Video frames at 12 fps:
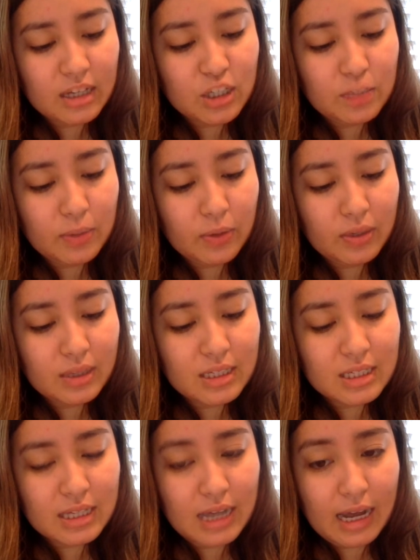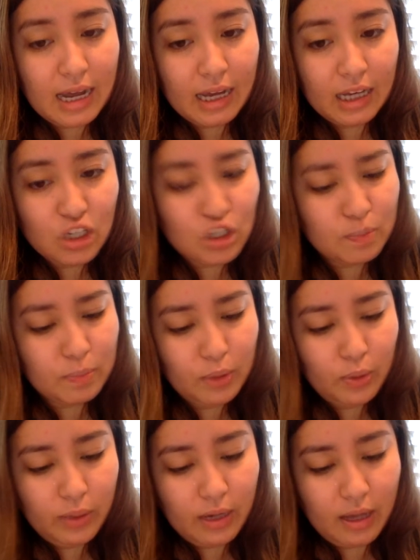The sun exploded the
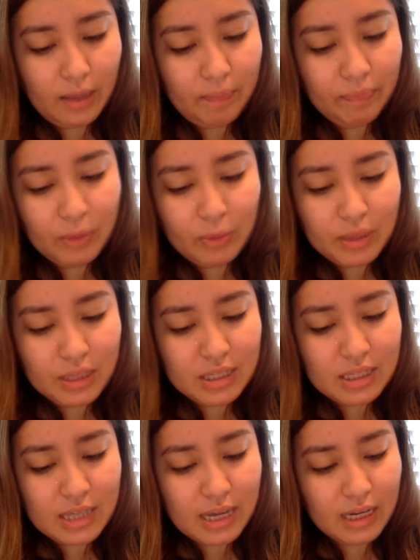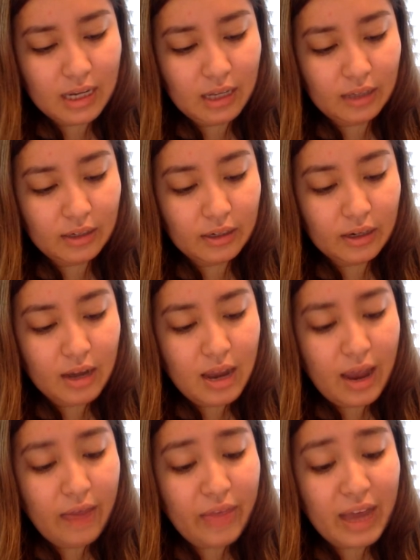sky, just blew it up with this setting
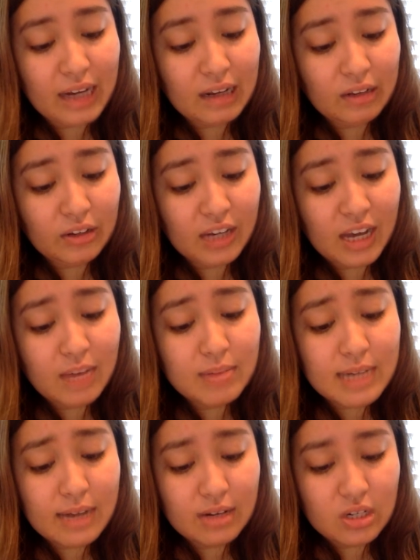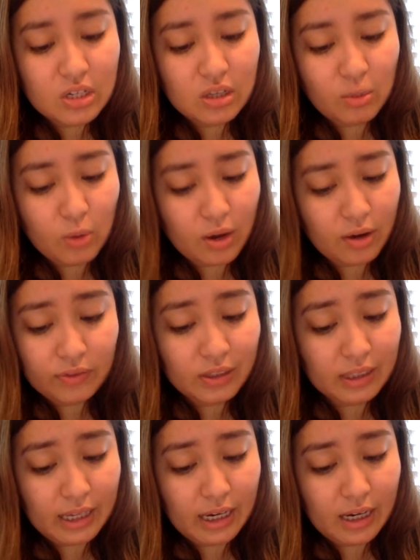color, and that color came down into
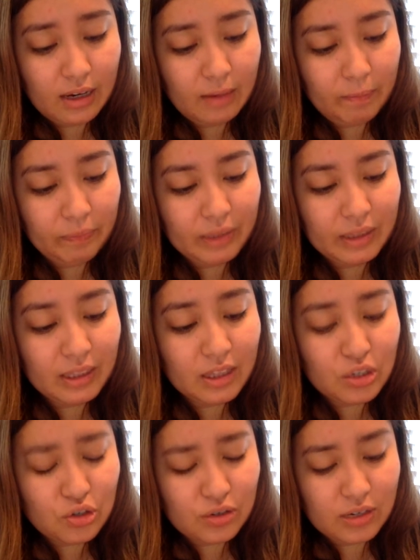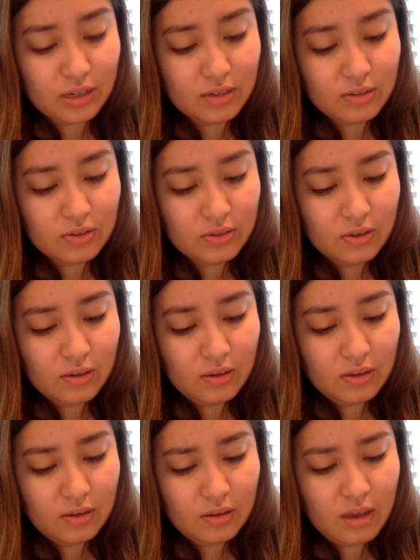the water of the lake, lit the
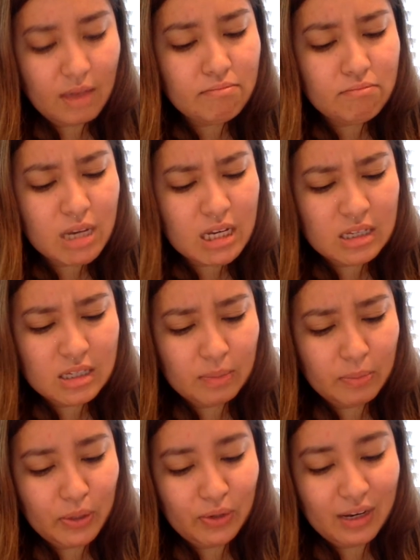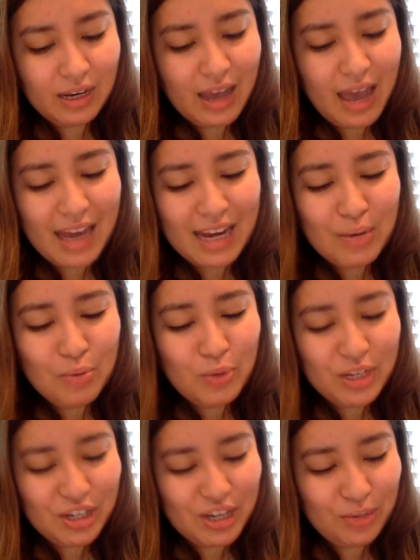trees. Amazing beauty,
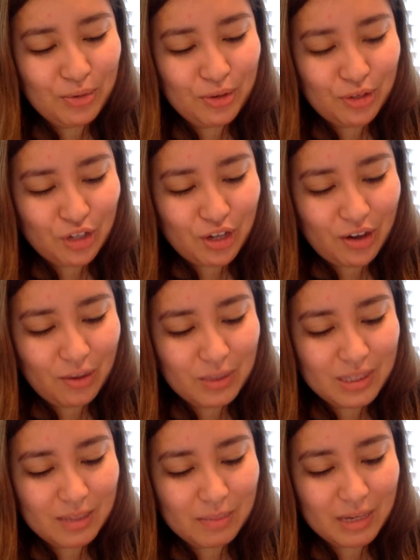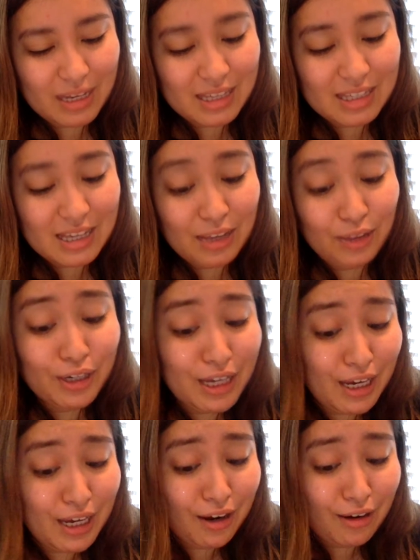and he wished he could share it with somebody and
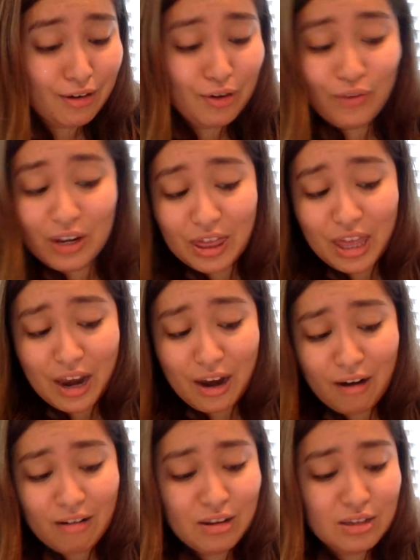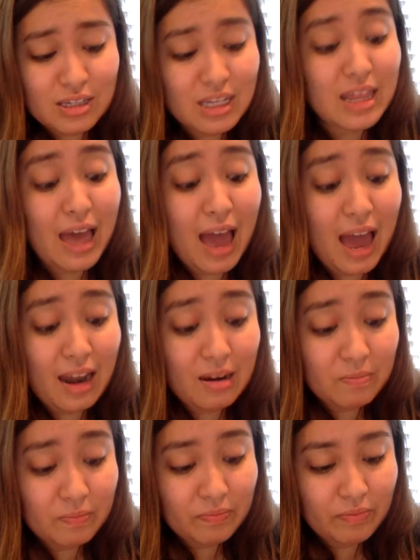say, look here and over there and
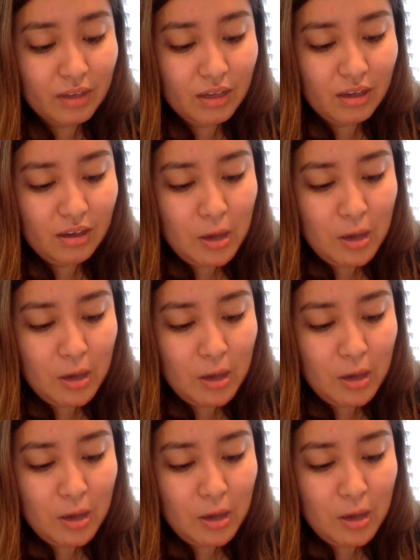see that?